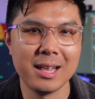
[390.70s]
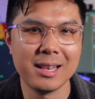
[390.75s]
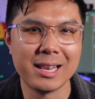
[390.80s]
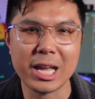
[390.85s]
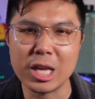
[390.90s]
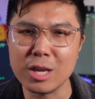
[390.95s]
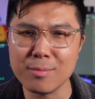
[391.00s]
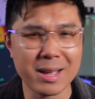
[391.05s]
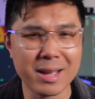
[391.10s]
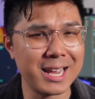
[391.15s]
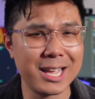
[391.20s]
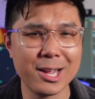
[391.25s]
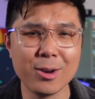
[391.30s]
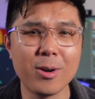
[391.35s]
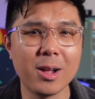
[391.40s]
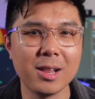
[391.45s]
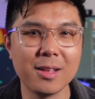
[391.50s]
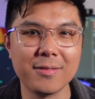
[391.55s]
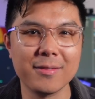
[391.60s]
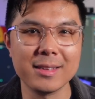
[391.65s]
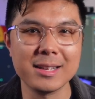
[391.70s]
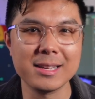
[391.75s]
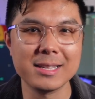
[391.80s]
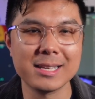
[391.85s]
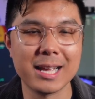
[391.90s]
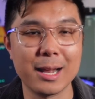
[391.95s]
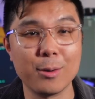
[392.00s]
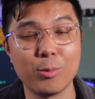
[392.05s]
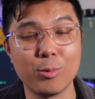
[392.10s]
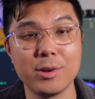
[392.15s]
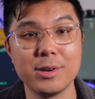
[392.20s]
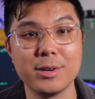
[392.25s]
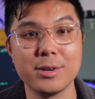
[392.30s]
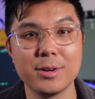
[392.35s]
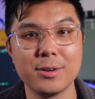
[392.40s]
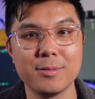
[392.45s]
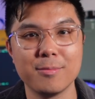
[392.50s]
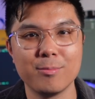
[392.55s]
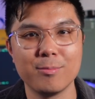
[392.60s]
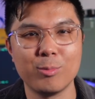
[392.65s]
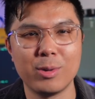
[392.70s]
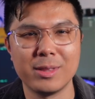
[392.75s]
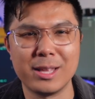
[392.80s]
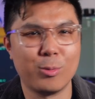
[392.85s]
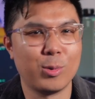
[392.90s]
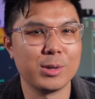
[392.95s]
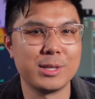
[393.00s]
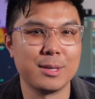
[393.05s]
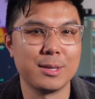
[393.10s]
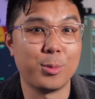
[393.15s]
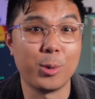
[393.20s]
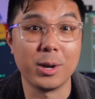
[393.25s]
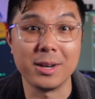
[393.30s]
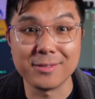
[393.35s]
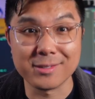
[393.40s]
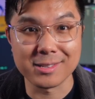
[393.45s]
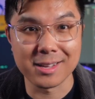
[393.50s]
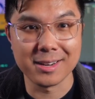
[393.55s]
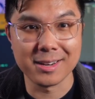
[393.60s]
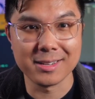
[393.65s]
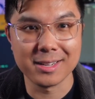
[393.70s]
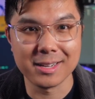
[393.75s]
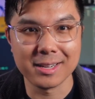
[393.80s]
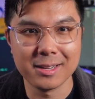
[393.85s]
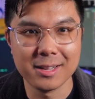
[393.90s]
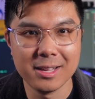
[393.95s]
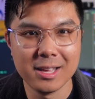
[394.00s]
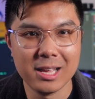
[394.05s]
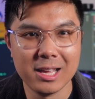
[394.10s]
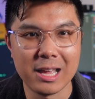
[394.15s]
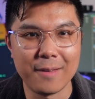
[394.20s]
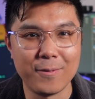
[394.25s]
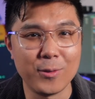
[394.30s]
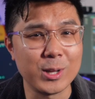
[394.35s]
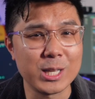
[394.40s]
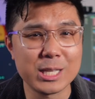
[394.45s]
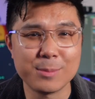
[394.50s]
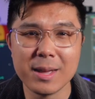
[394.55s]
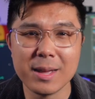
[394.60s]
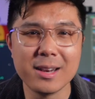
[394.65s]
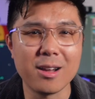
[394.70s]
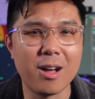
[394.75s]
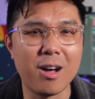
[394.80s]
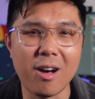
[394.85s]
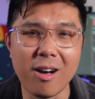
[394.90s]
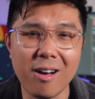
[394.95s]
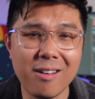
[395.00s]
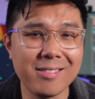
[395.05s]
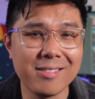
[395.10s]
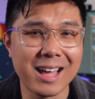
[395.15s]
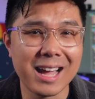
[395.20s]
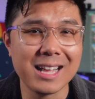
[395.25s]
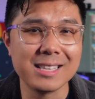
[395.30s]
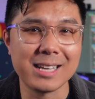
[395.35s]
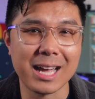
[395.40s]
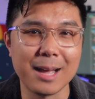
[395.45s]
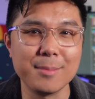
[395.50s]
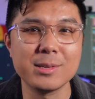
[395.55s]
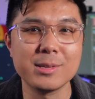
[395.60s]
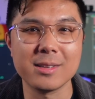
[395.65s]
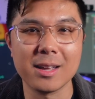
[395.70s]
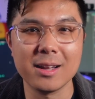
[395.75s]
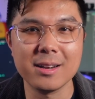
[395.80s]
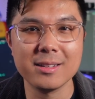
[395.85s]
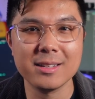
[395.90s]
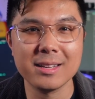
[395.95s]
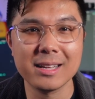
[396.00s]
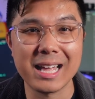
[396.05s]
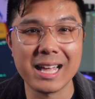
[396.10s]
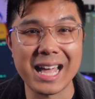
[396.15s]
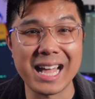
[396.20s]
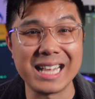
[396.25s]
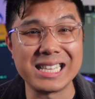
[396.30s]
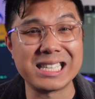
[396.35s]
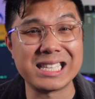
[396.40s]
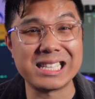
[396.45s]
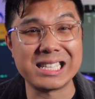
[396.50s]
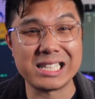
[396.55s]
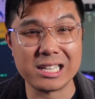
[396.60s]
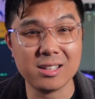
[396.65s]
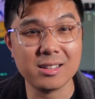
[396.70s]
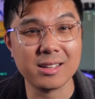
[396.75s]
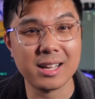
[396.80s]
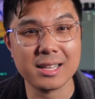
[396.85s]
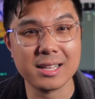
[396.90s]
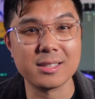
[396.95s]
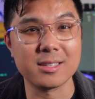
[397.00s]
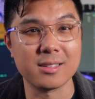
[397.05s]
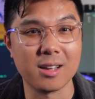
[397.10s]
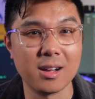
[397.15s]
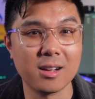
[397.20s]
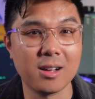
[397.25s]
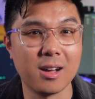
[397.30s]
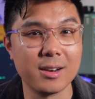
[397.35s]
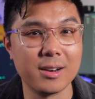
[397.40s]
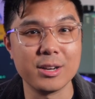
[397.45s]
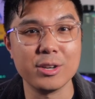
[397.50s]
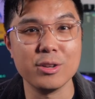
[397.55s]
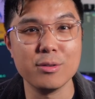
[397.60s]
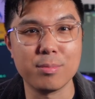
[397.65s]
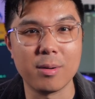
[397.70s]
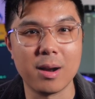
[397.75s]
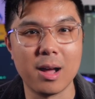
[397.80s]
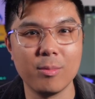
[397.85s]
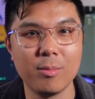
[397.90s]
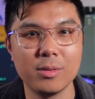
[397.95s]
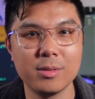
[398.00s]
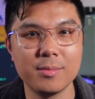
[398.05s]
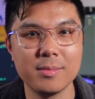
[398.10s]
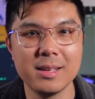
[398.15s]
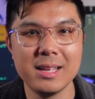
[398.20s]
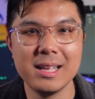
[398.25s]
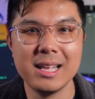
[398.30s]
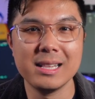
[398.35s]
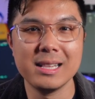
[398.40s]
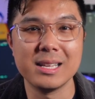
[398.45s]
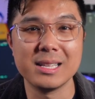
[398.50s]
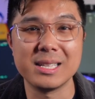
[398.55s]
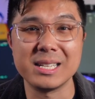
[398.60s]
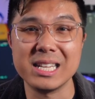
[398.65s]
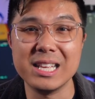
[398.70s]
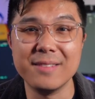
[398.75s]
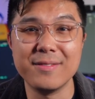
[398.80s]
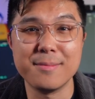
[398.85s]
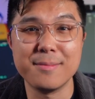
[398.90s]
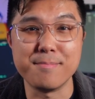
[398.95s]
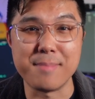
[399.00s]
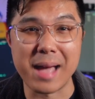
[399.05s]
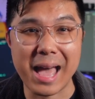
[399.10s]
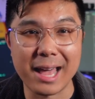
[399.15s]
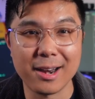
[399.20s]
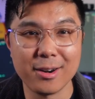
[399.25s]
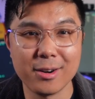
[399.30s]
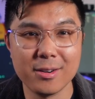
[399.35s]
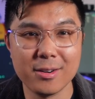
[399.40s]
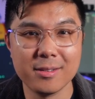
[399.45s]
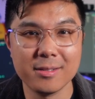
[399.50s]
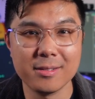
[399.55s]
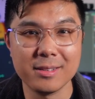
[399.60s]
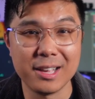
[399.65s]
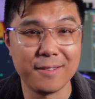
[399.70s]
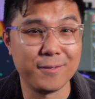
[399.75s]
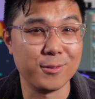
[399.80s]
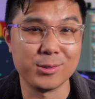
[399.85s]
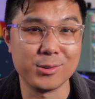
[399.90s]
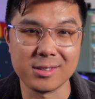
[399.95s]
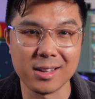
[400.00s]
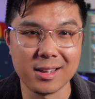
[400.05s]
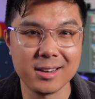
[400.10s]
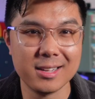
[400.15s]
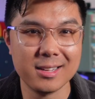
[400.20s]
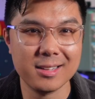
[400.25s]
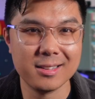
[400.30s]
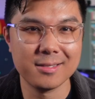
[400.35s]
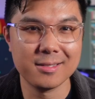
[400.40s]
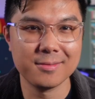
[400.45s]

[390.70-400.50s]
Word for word: Now, you might hear all of this and wonder, well, then what's the point of studying? If you could spend all that time studying and still get stuck on a new problem, does it even matter if you study?